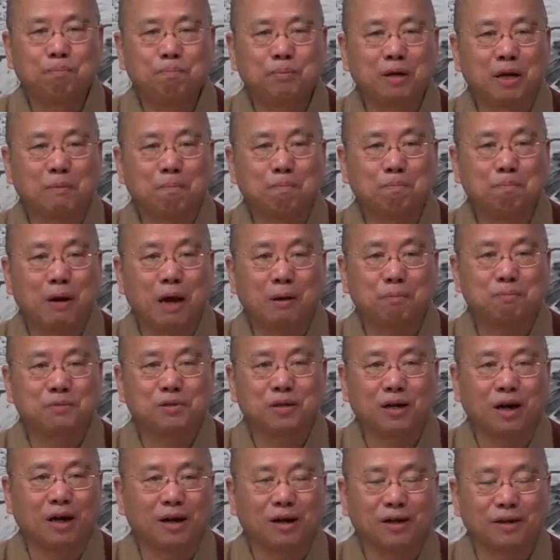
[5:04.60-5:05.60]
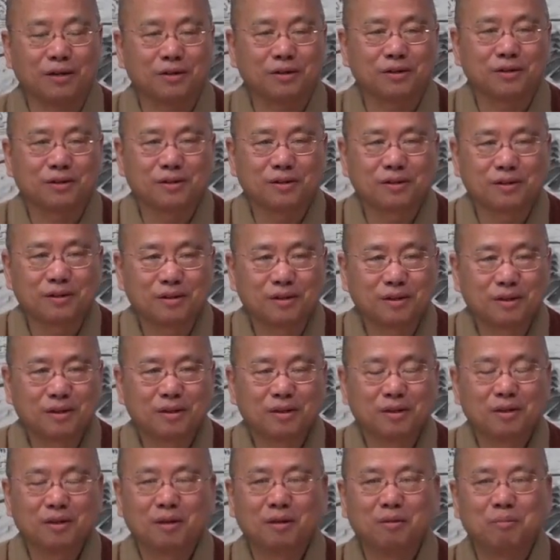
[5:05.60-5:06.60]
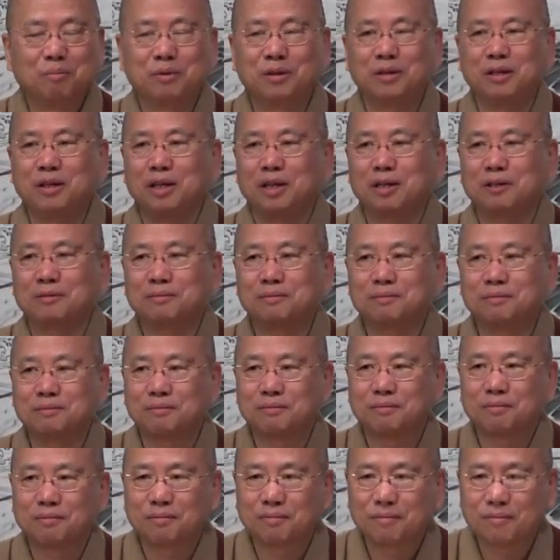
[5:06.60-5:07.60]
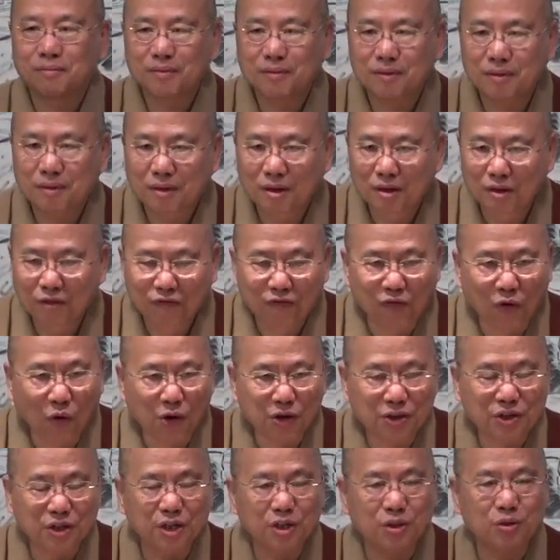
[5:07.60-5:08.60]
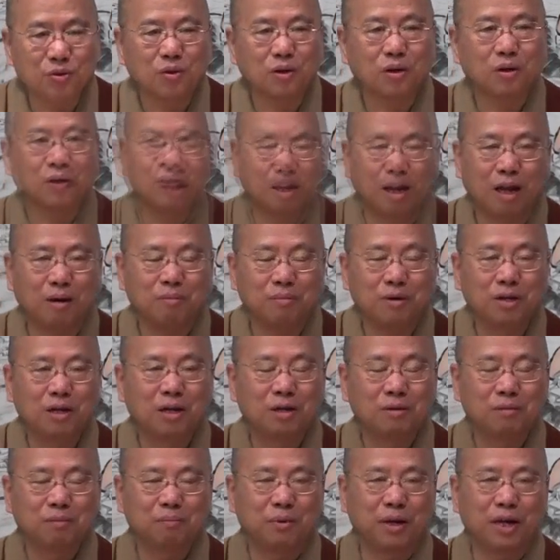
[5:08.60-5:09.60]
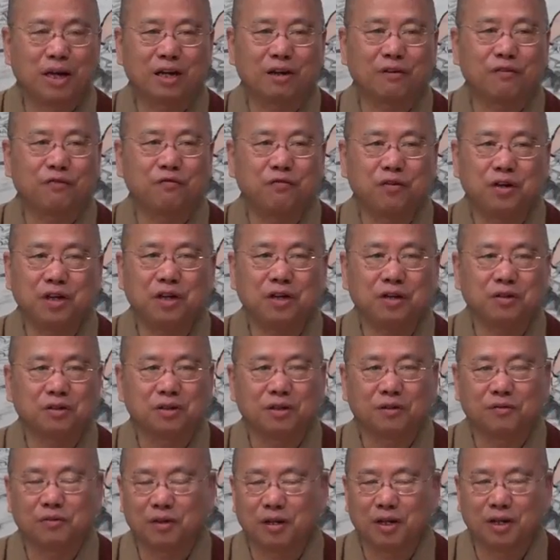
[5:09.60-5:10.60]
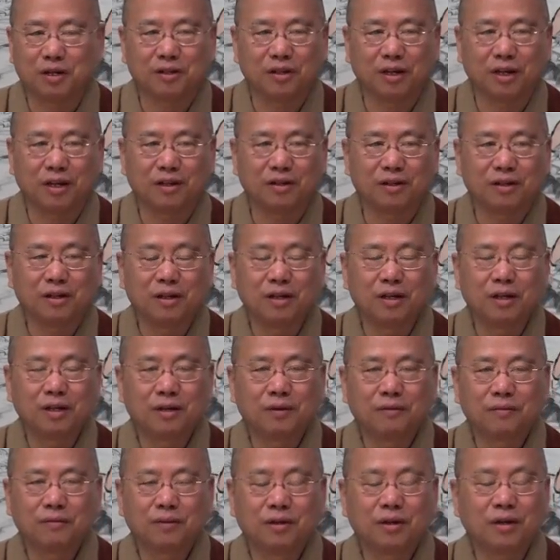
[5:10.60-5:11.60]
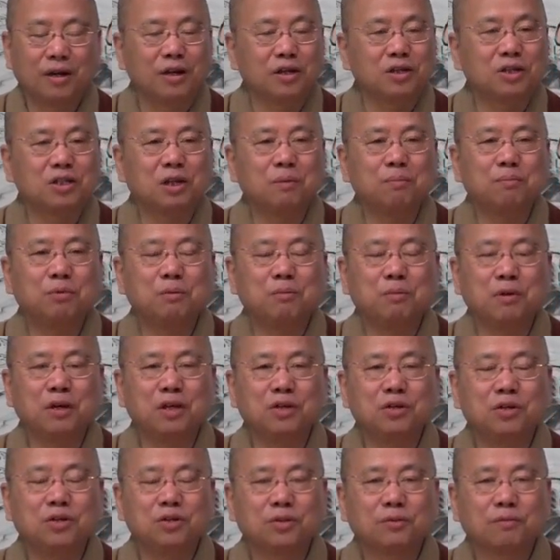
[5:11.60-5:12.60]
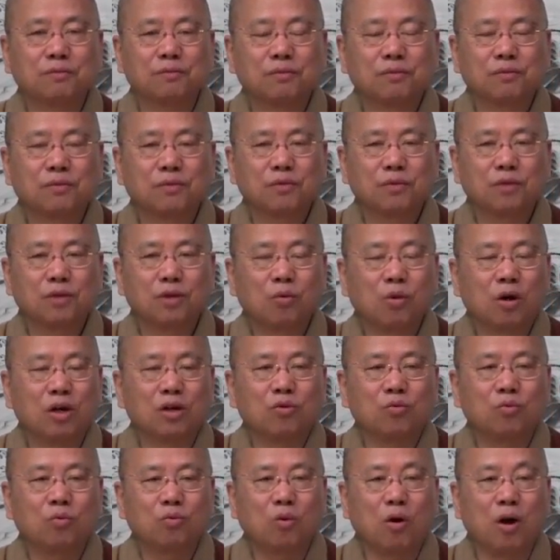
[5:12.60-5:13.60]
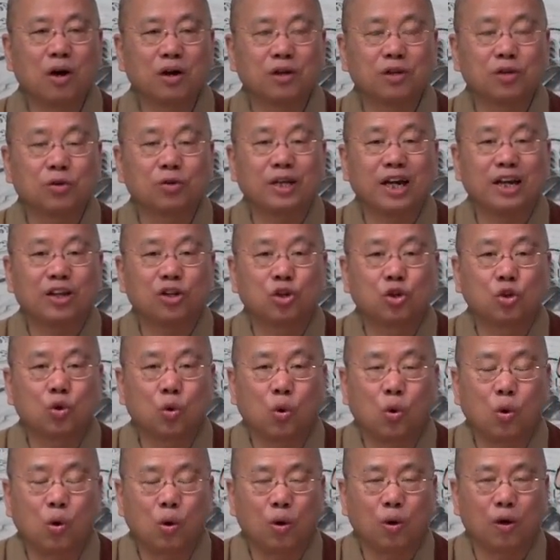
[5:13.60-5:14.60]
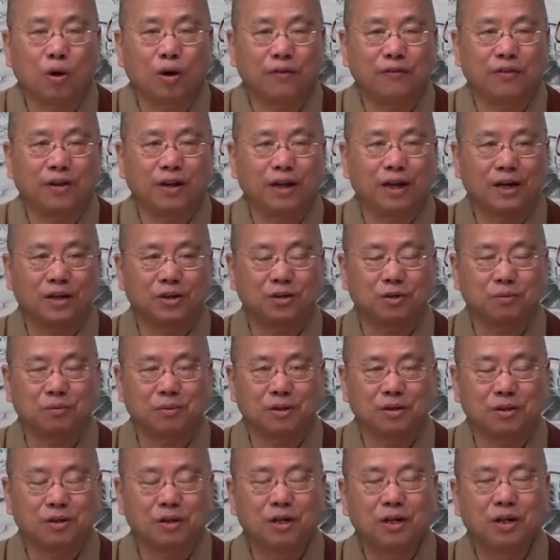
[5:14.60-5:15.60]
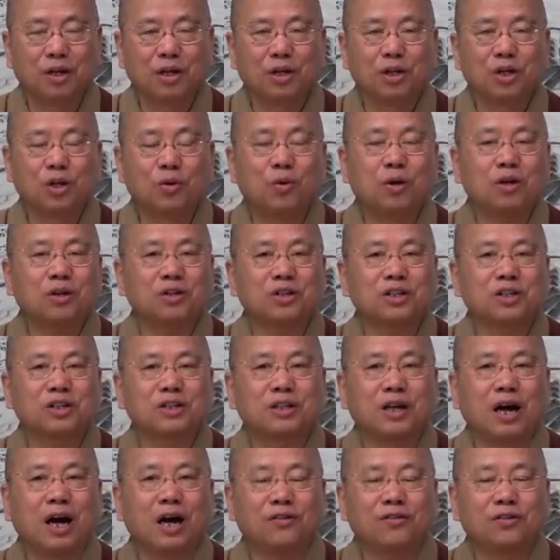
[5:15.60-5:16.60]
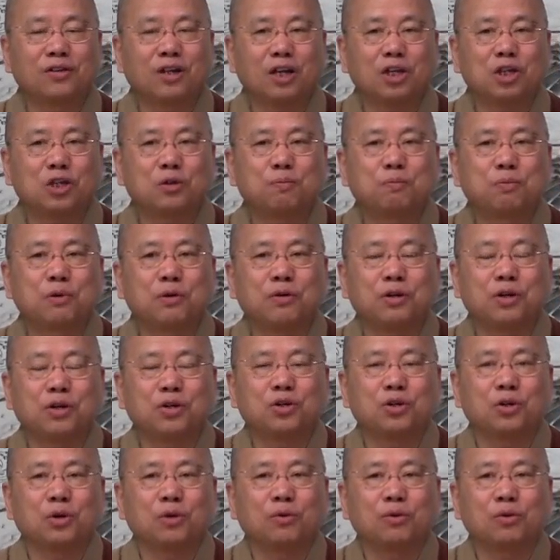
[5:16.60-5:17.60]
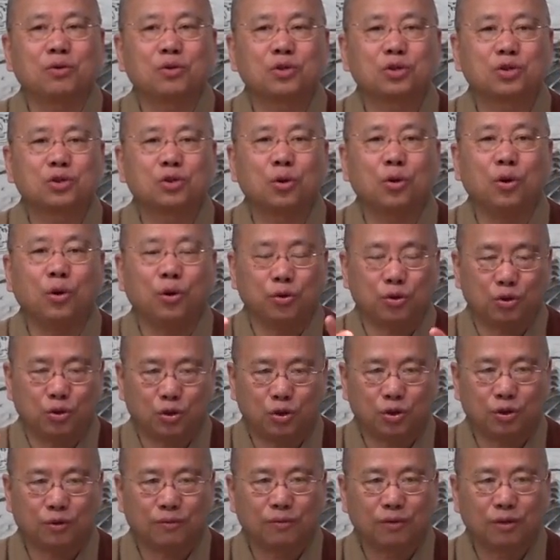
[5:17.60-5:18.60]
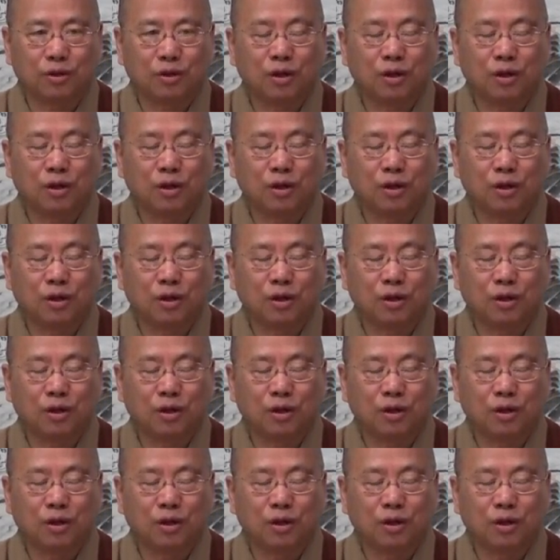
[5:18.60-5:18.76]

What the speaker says: being baptized, being forced into a club, paying a fee or something like that. It simply means you want to walk into that door of enlightenment. You want to start that spiritual search,